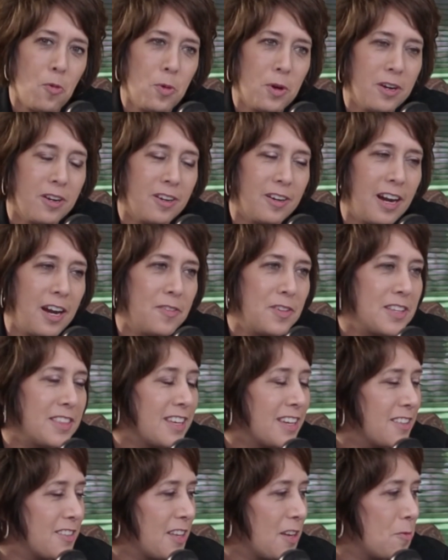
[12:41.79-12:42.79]
we're
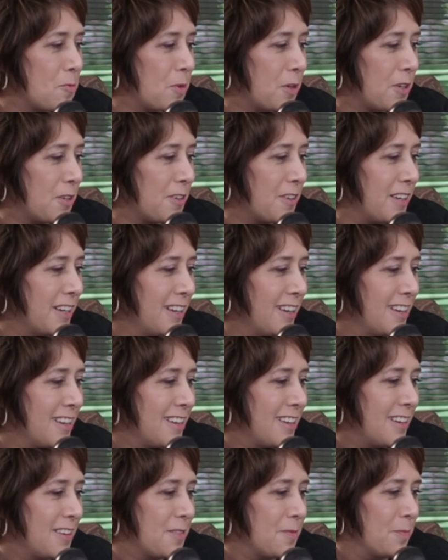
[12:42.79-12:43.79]
everything that we're
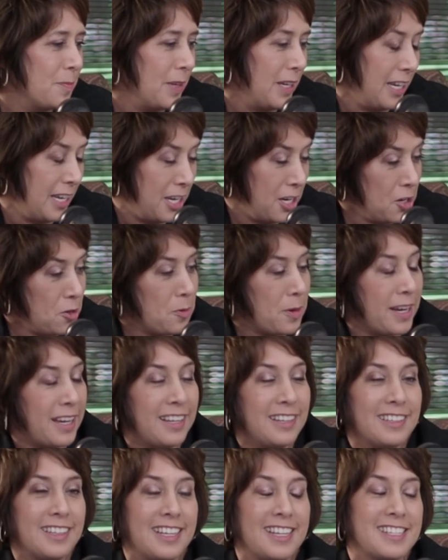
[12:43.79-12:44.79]

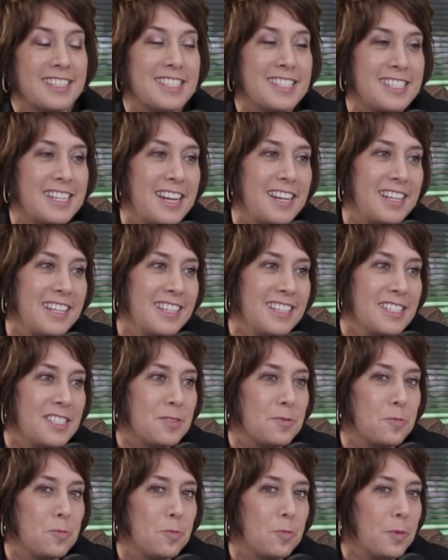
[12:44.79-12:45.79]
hearing in
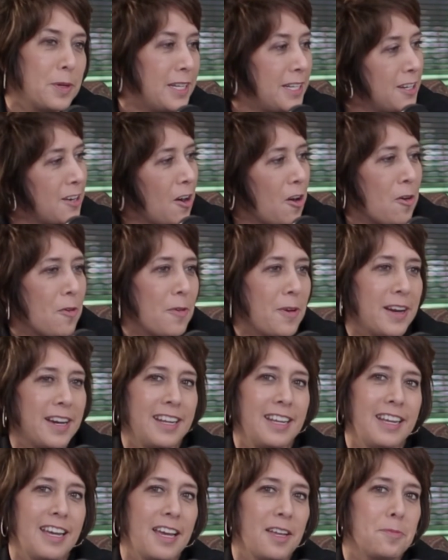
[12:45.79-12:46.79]
studies we
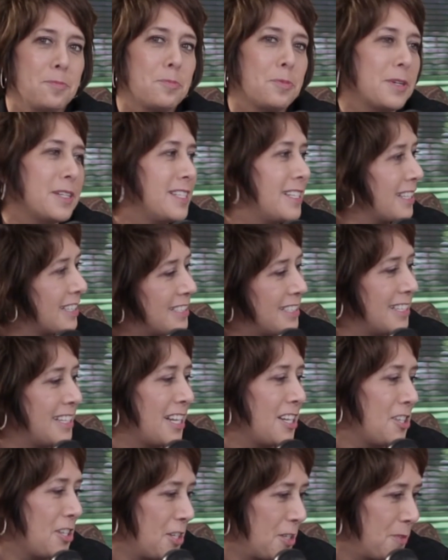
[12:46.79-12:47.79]
already had predicted.
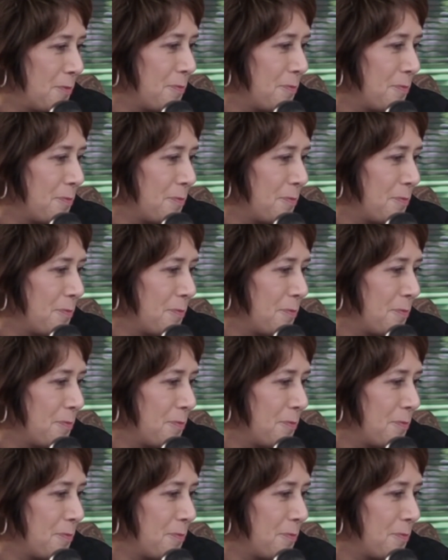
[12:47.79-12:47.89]
That's right.